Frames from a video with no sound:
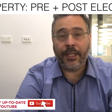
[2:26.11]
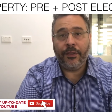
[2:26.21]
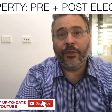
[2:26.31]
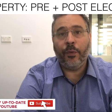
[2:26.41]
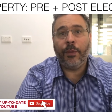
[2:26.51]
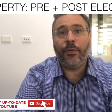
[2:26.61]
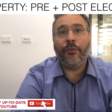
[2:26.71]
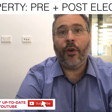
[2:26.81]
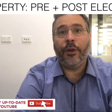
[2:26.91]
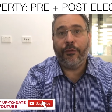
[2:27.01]
If you want to
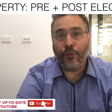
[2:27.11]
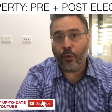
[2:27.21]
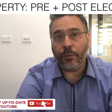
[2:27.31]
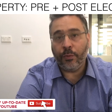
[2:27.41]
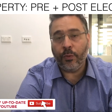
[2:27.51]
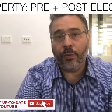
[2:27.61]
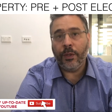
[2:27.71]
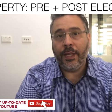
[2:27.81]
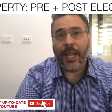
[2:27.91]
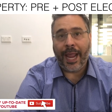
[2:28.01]
provide affordable,
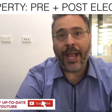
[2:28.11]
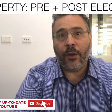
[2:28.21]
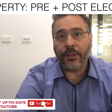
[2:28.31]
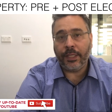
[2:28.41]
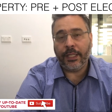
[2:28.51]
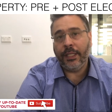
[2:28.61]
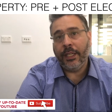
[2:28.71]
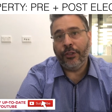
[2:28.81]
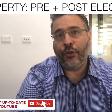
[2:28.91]
housing,